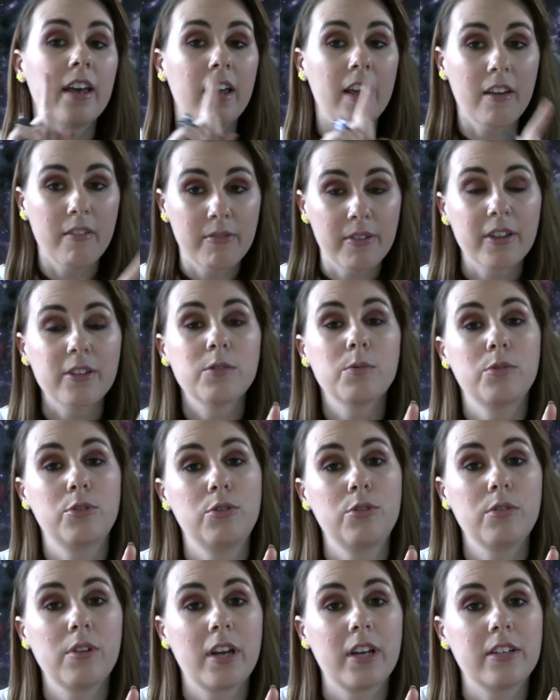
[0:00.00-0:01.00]
if that's
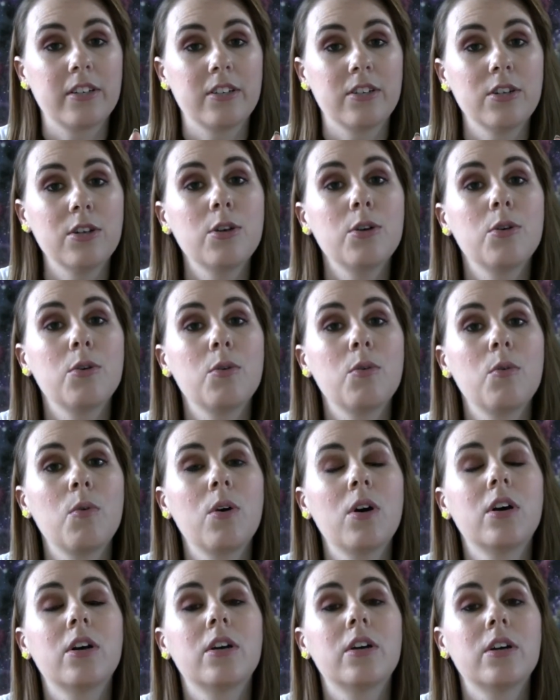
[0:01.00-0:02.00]
what you like to do,